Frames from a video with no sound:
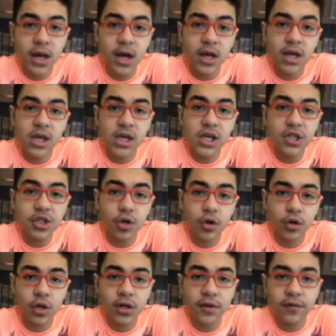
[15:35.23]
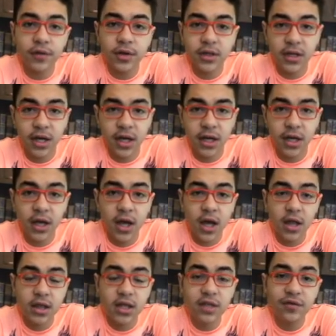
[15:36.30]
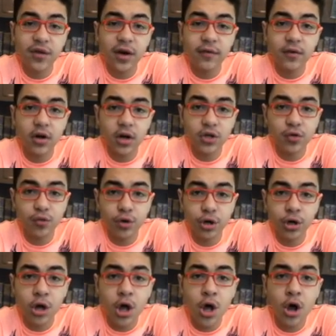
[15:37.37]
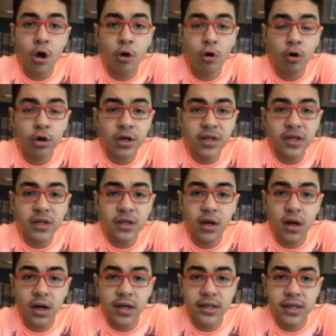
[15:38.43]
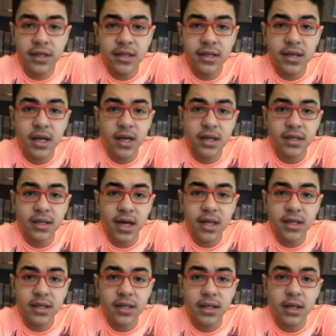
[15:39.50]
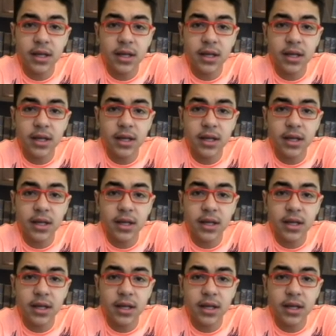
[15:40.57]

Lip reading: each on a different day. These 5 gods were Horus, Isis, Set,